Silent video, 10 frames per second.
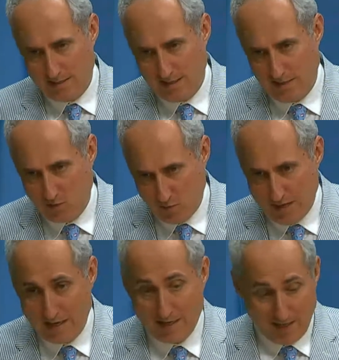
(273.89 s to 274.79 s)
said you
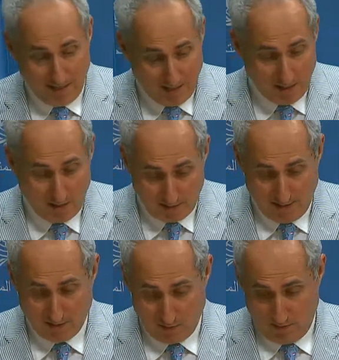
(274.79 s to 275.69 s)
were not getting any
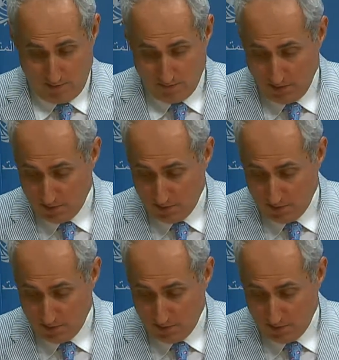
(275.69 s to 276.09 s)
contacts with them.